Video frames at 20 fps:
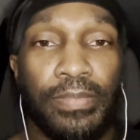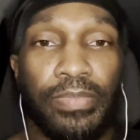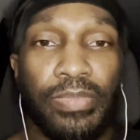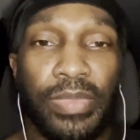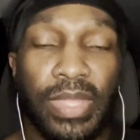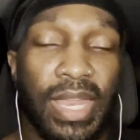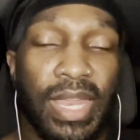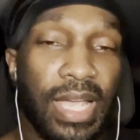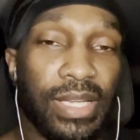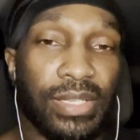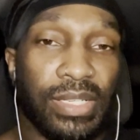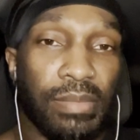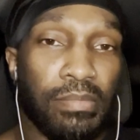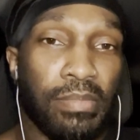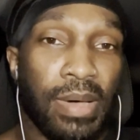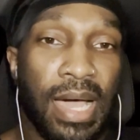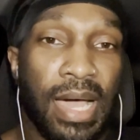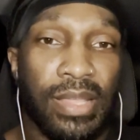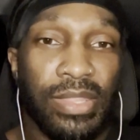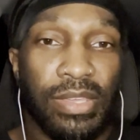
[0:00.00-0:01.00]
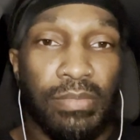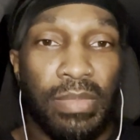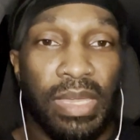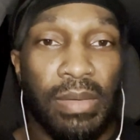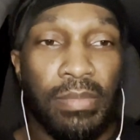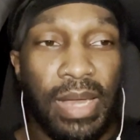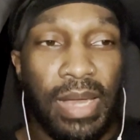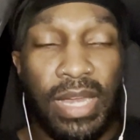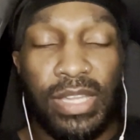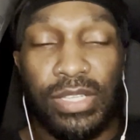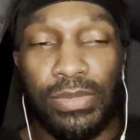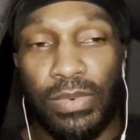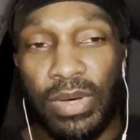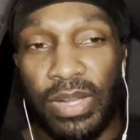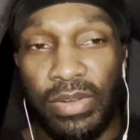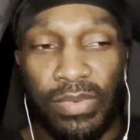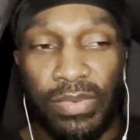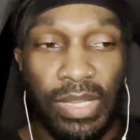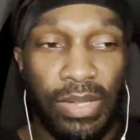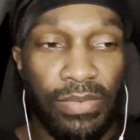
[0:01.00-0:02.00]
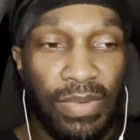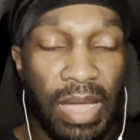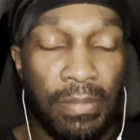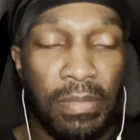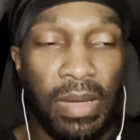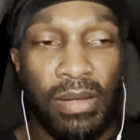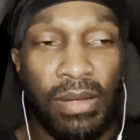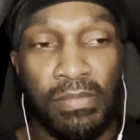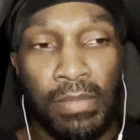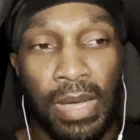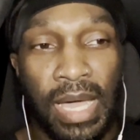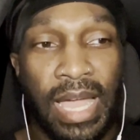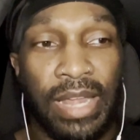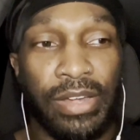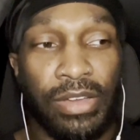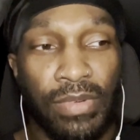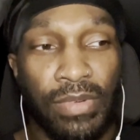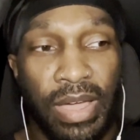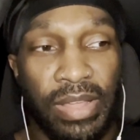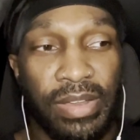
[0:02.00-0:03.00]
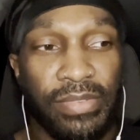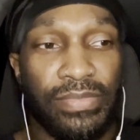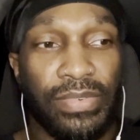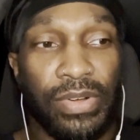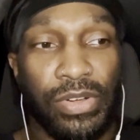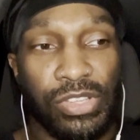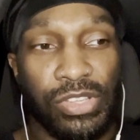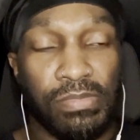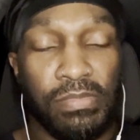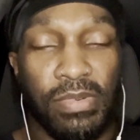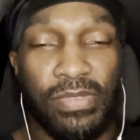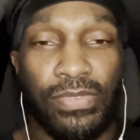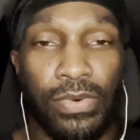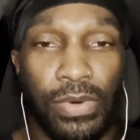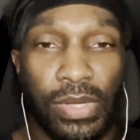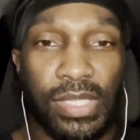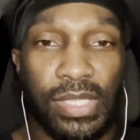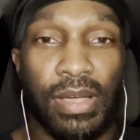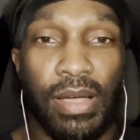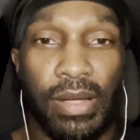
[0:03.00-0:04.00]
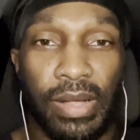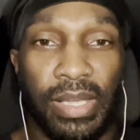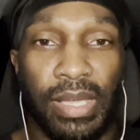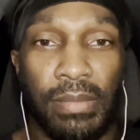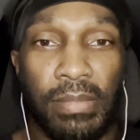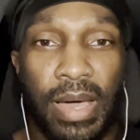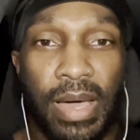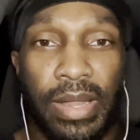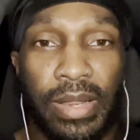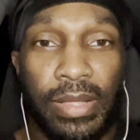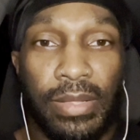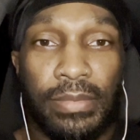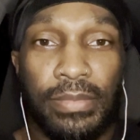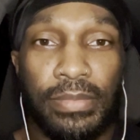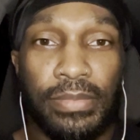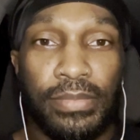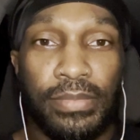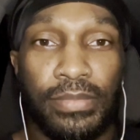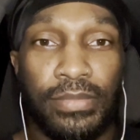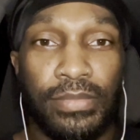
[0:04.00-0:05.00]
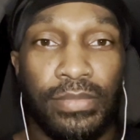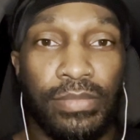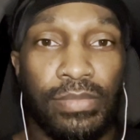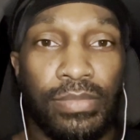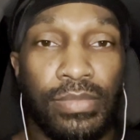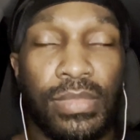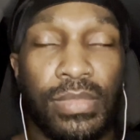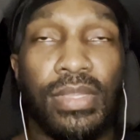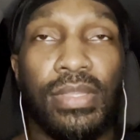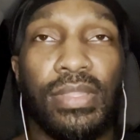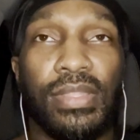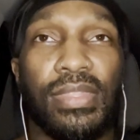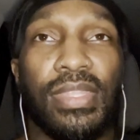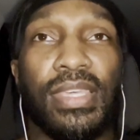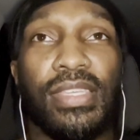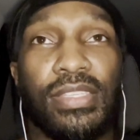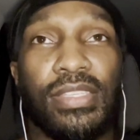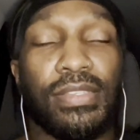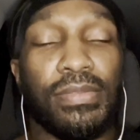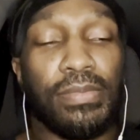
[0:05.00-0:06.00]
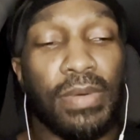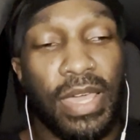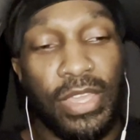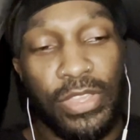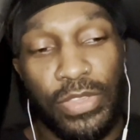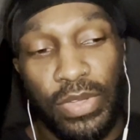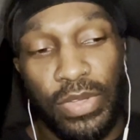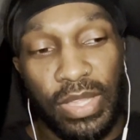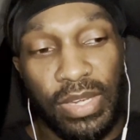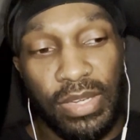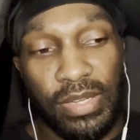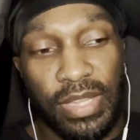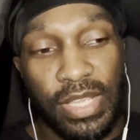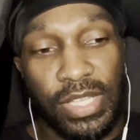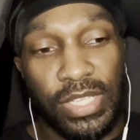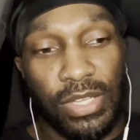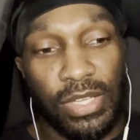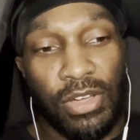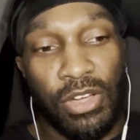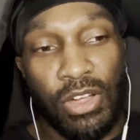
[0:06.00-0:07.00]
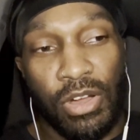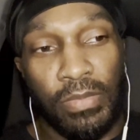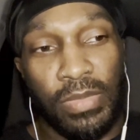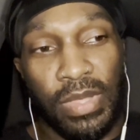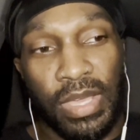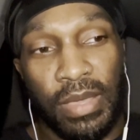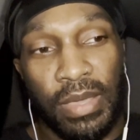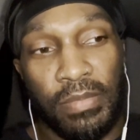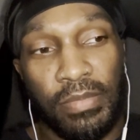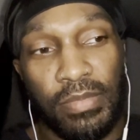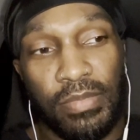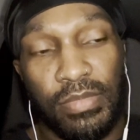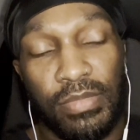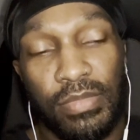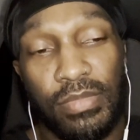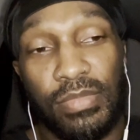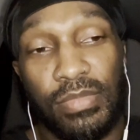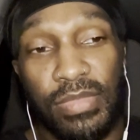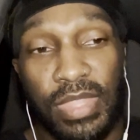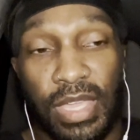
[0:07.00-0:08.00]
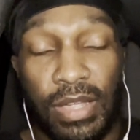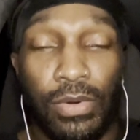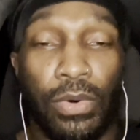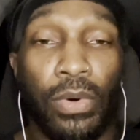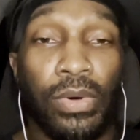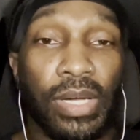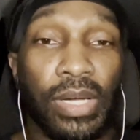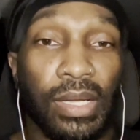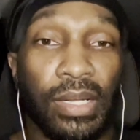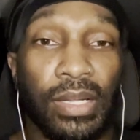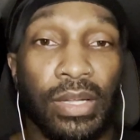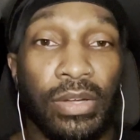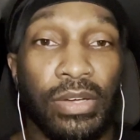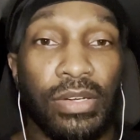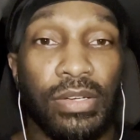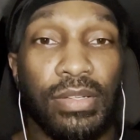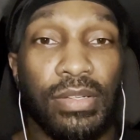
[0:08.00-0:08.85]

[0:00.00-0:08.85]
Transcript: that actually bothered me, but I just want to really wrap my mind around it first before talking about it." This way you can disarm them. They're on alert,